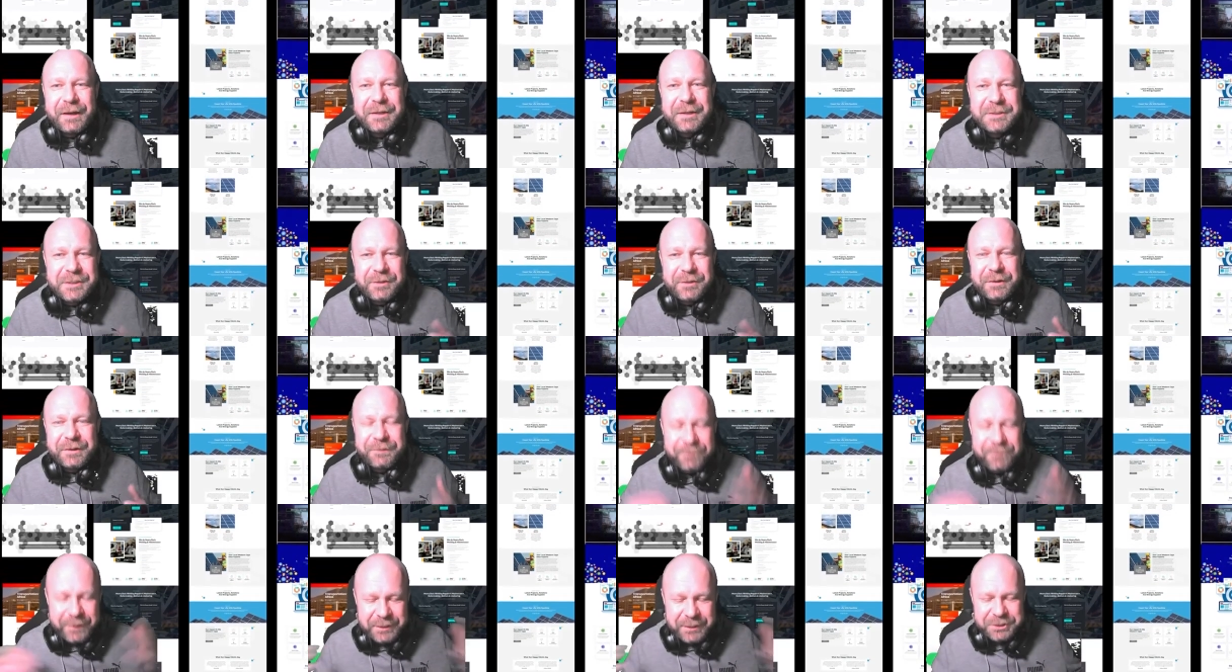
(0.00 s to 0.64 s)
Okay, so
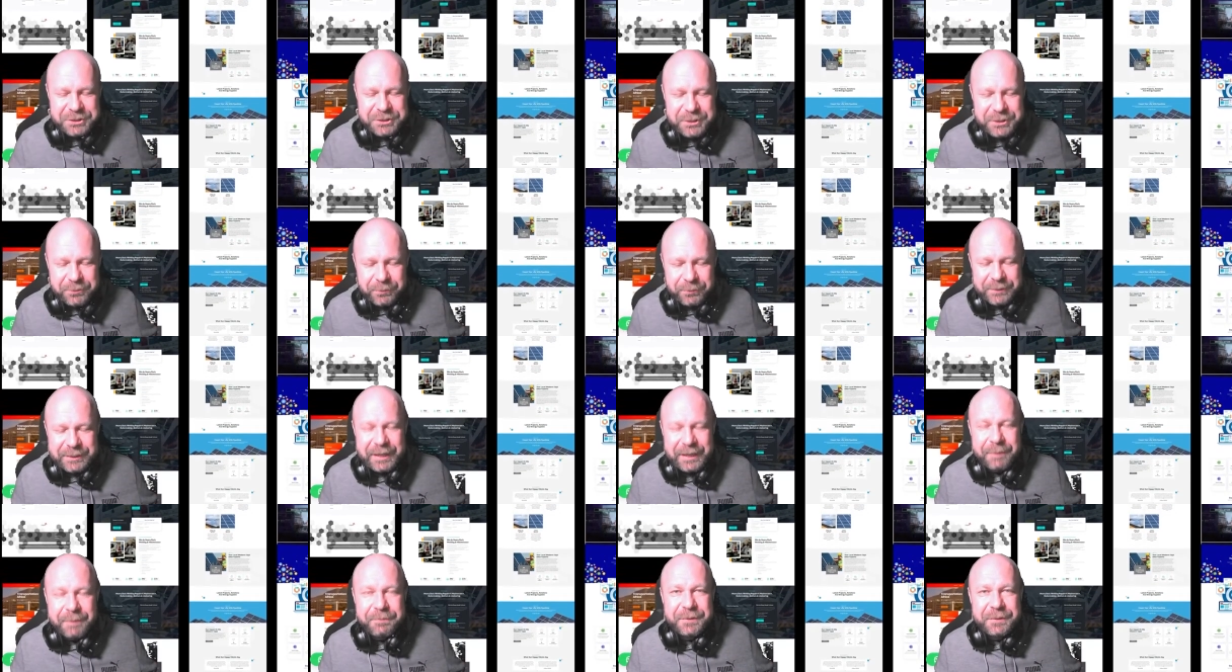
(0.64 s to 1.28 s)
eventually
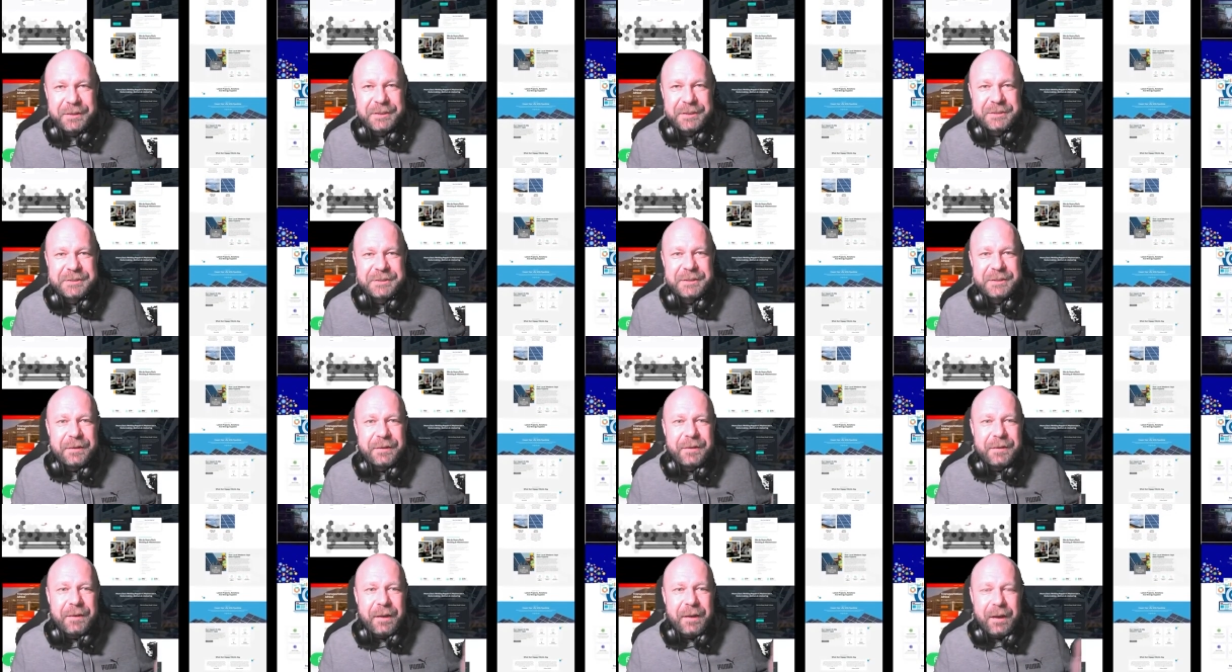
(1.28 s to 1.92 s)
what happened is
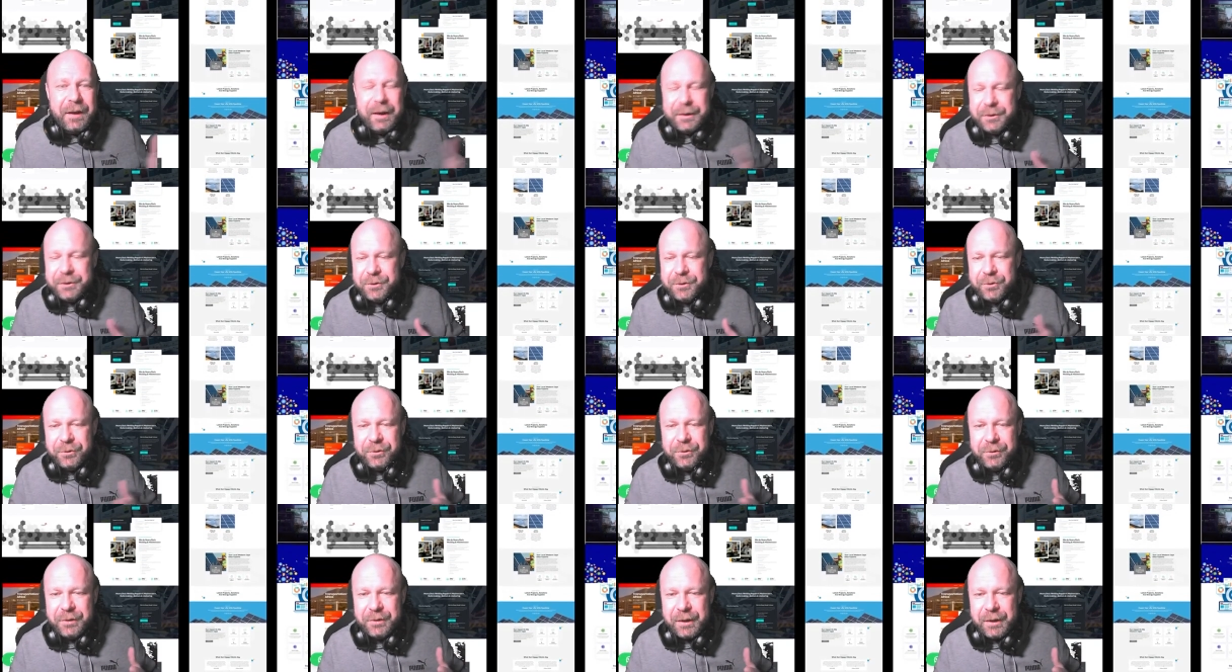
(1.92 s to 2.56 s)
I
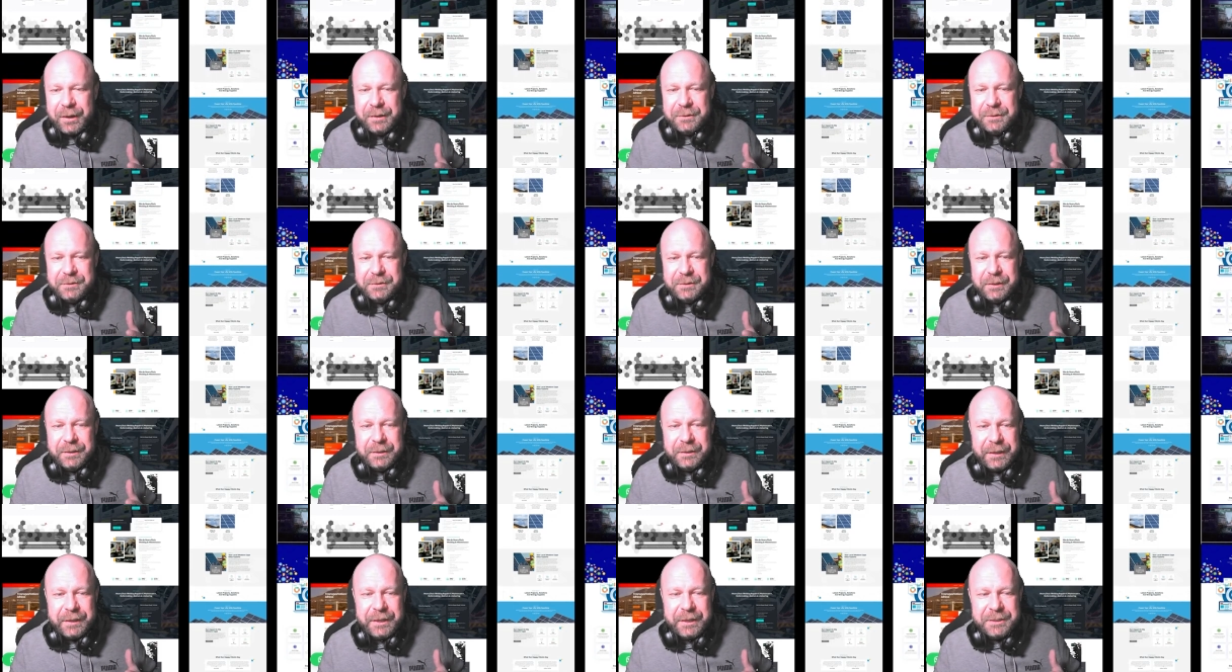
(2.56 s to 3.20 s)
grew and
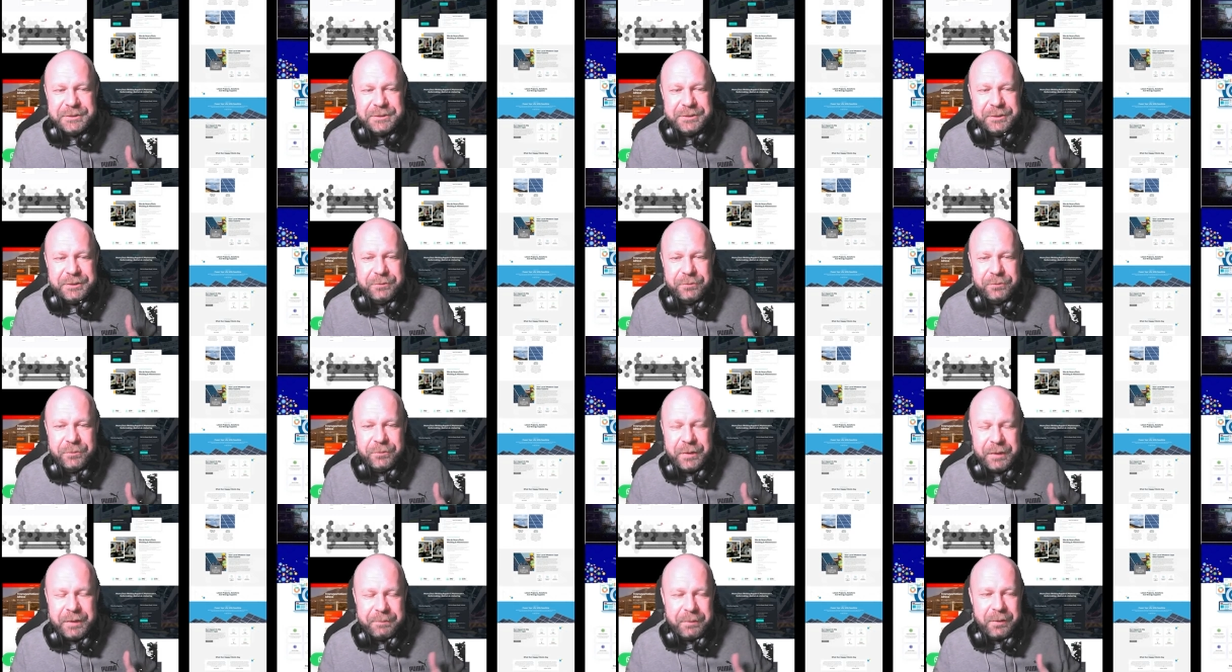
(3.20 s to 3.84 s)
X3
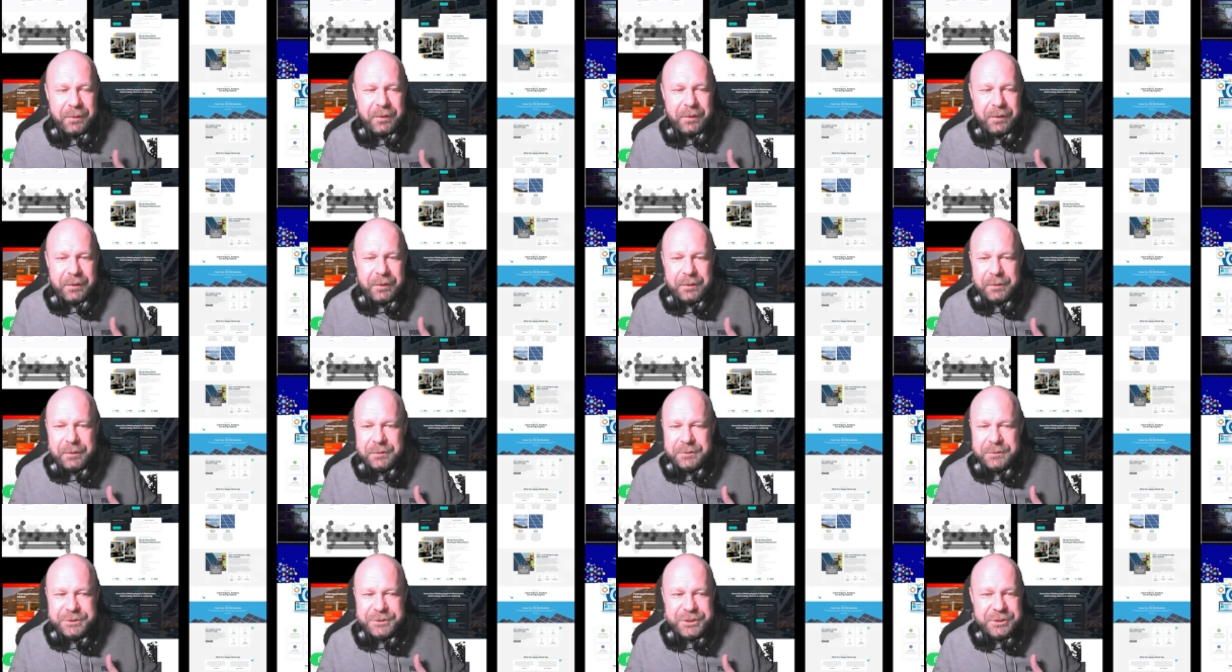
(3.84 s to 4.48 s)

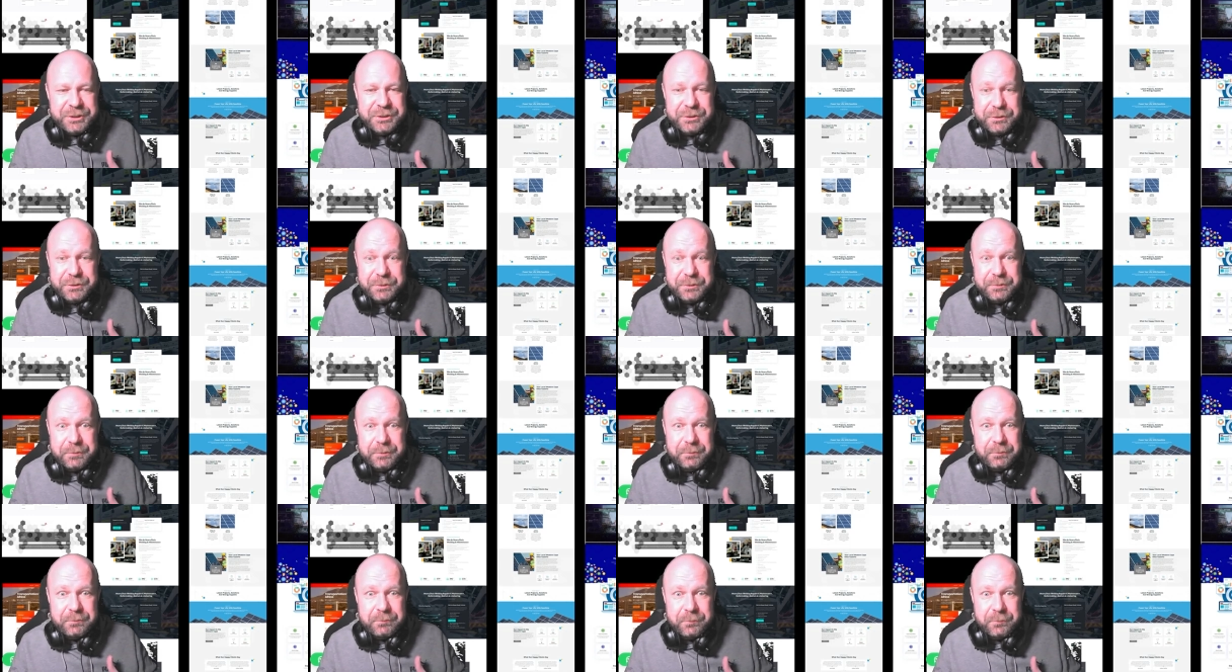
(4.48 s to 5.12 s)
Web just
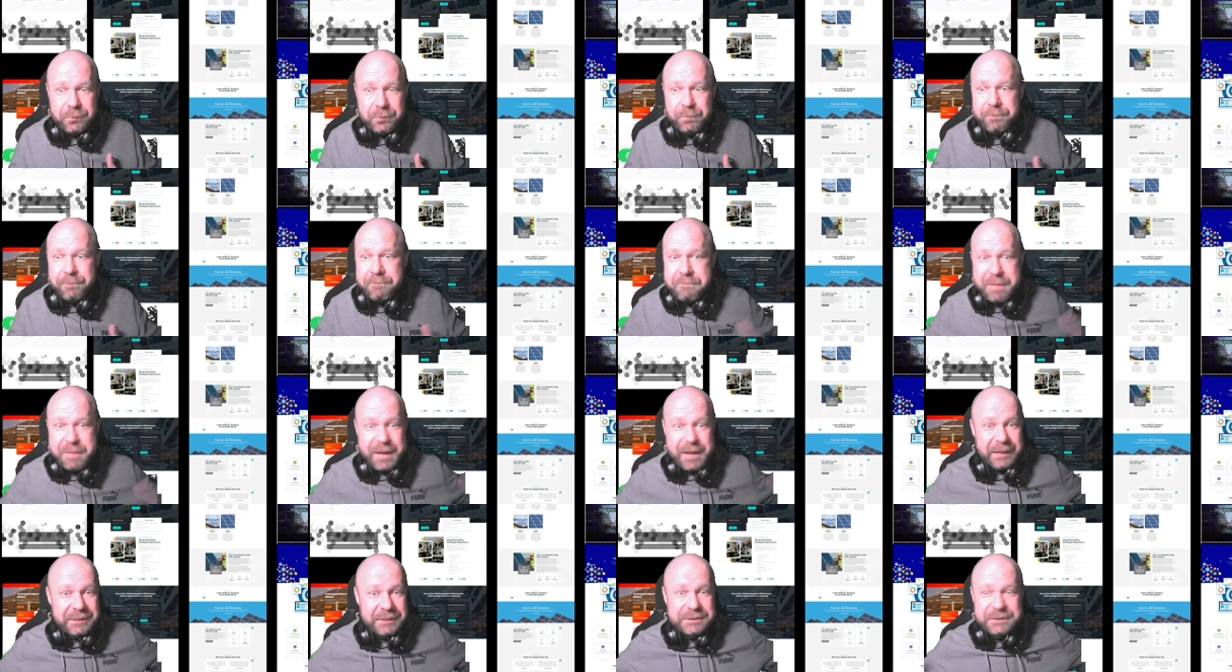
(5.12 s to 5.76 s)

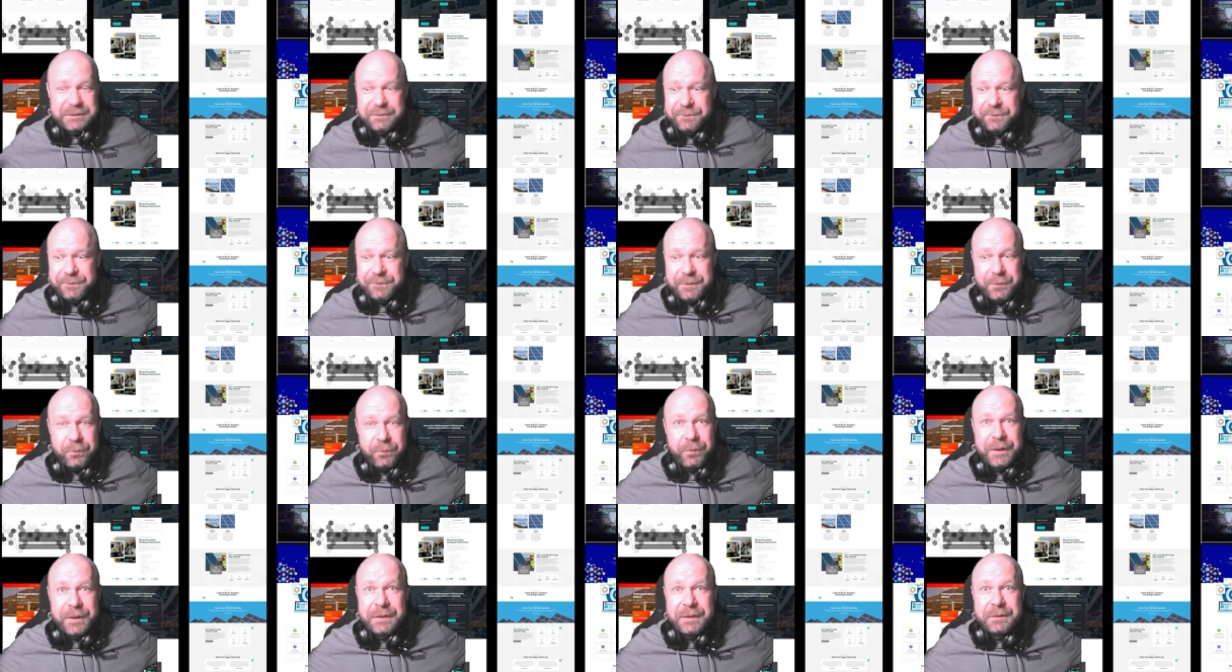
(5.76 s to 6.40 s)

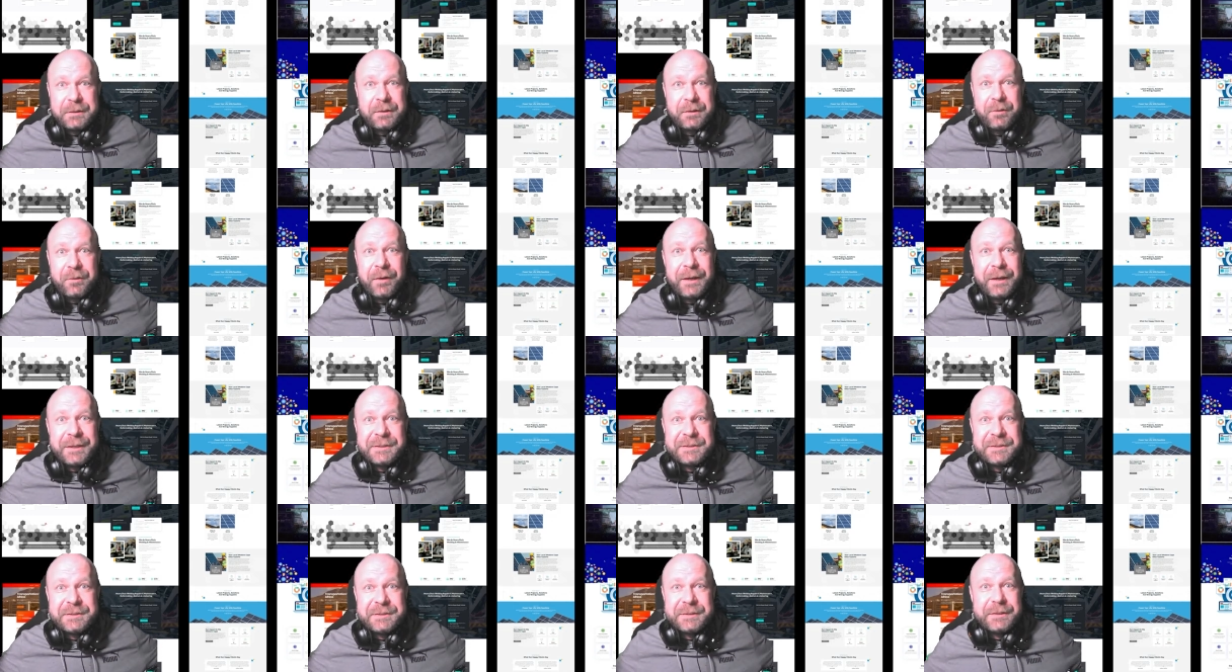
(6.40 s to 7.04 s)
massively went
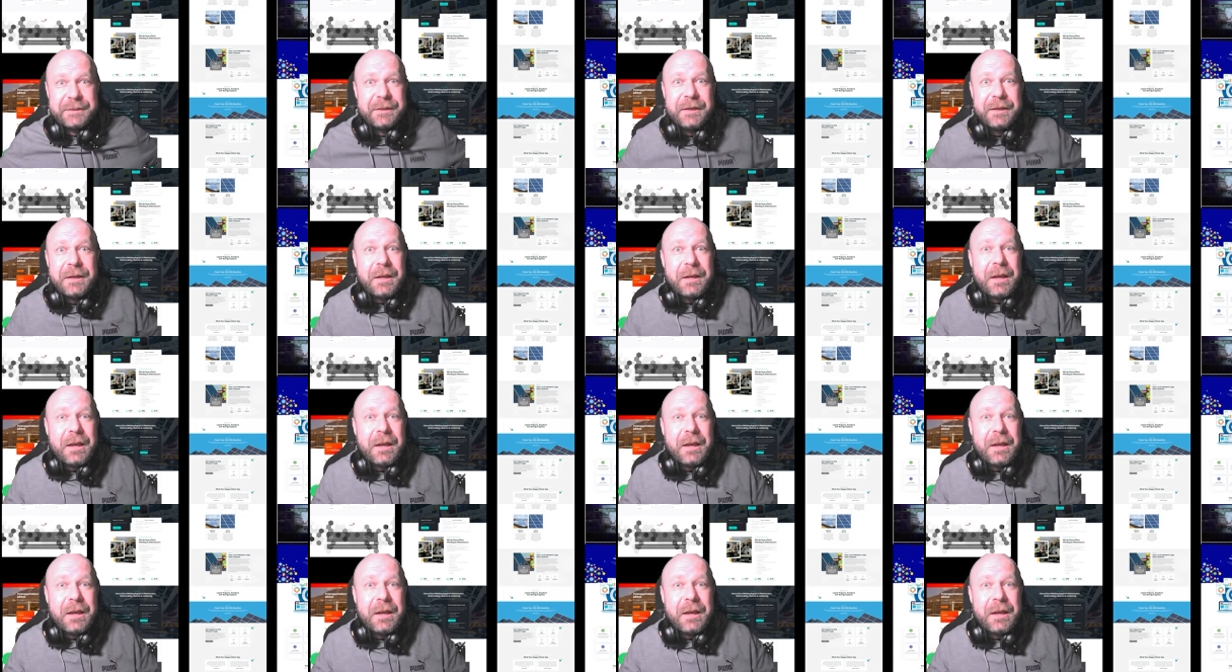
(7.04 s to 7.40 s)
crazy.